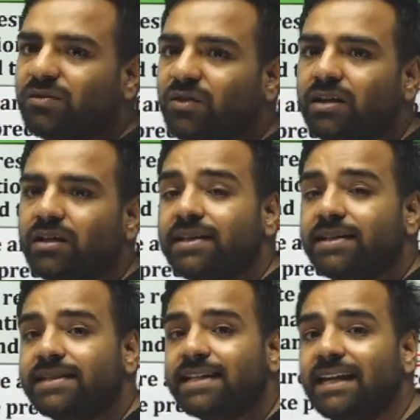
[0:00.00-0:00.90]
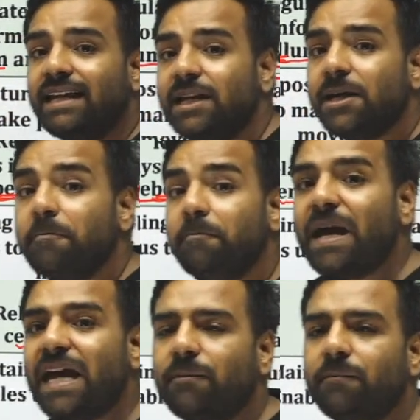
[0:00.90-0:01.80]
word,
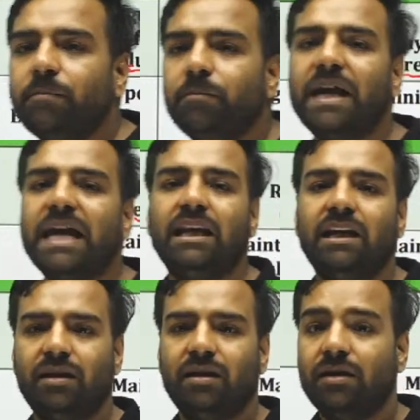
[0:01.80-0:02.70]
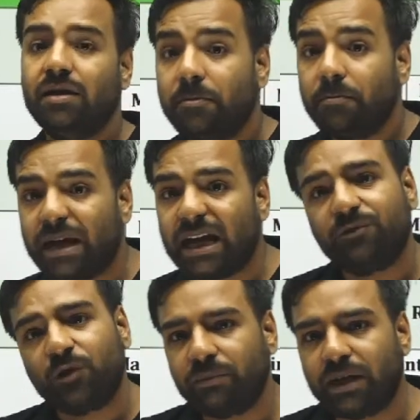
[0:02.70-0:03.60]
cerebellum, bell. Bell
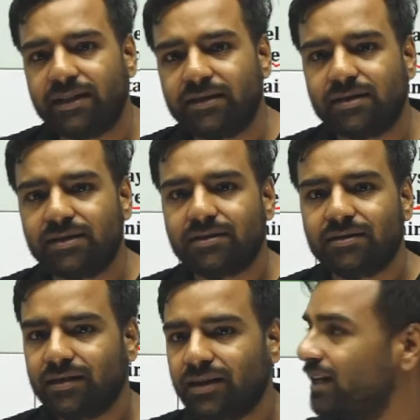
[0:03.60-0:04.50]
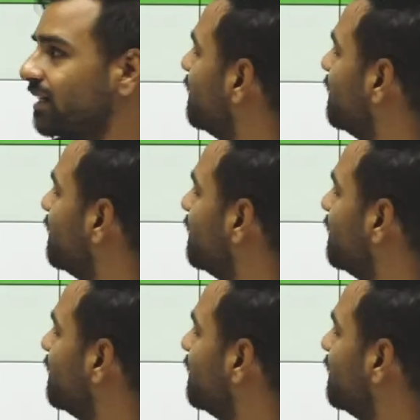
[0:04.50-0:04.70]
for balance, correct?